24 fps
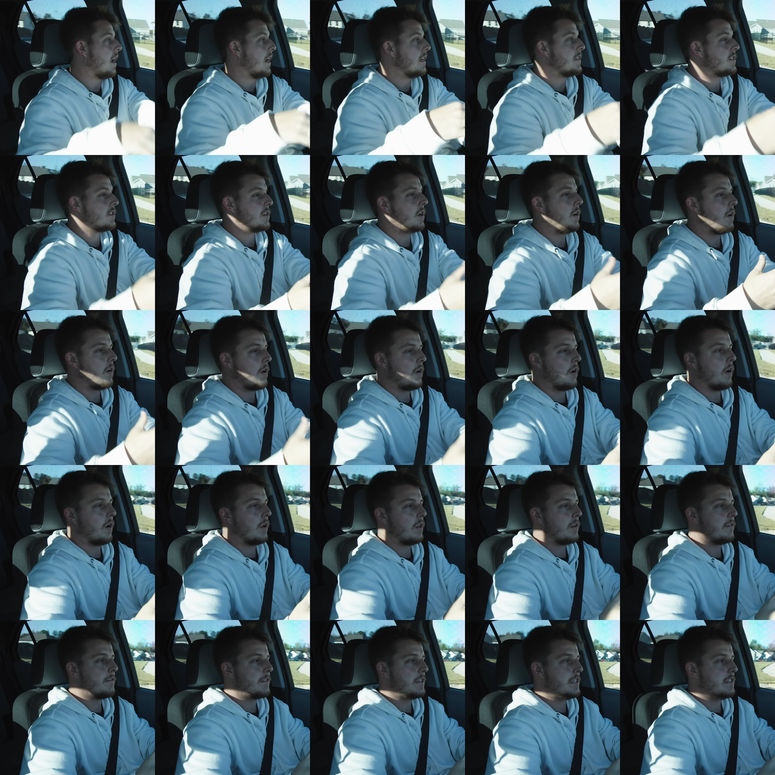I saw
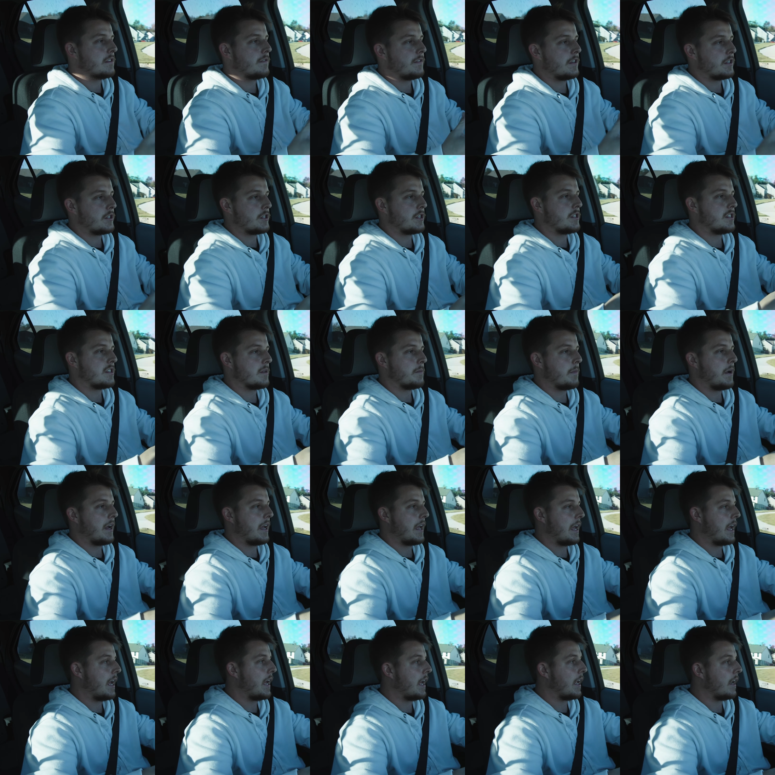all of these visions in my
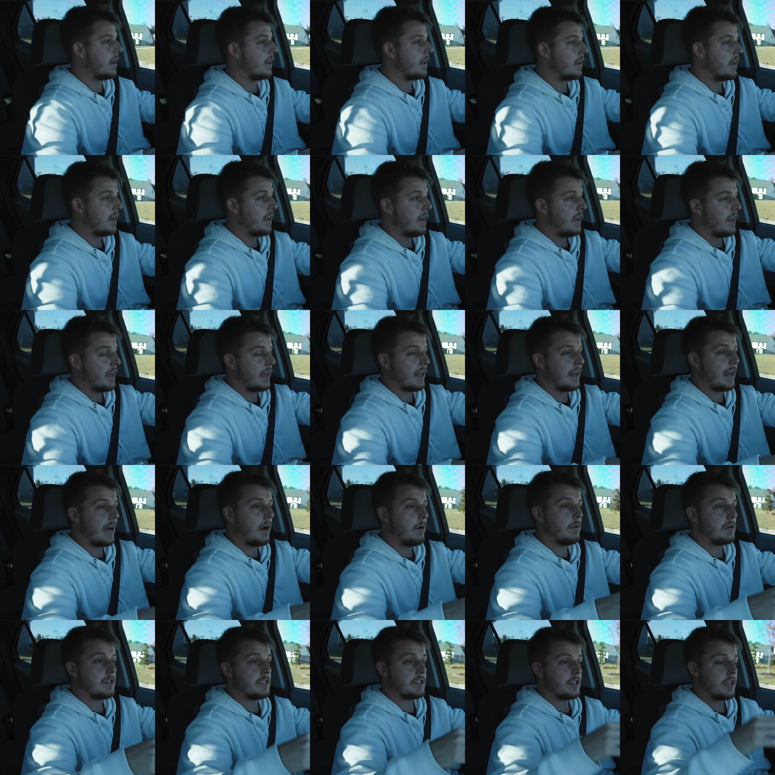head, and I
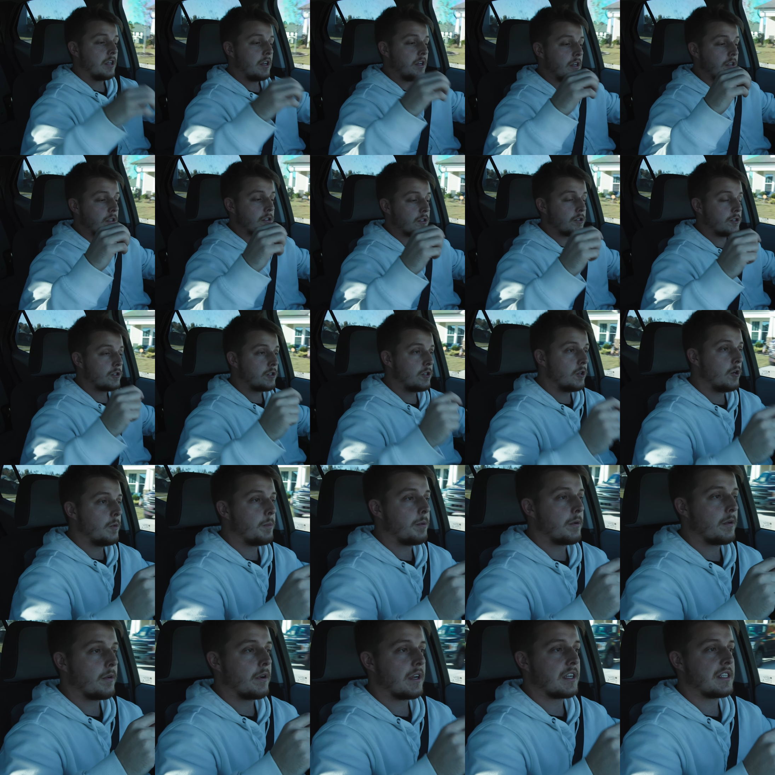was
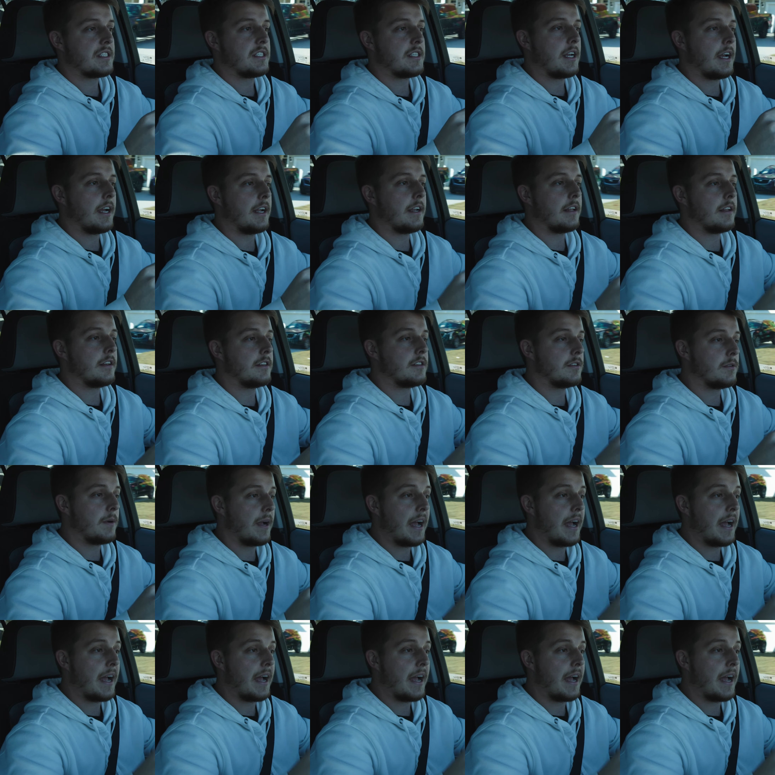super excited to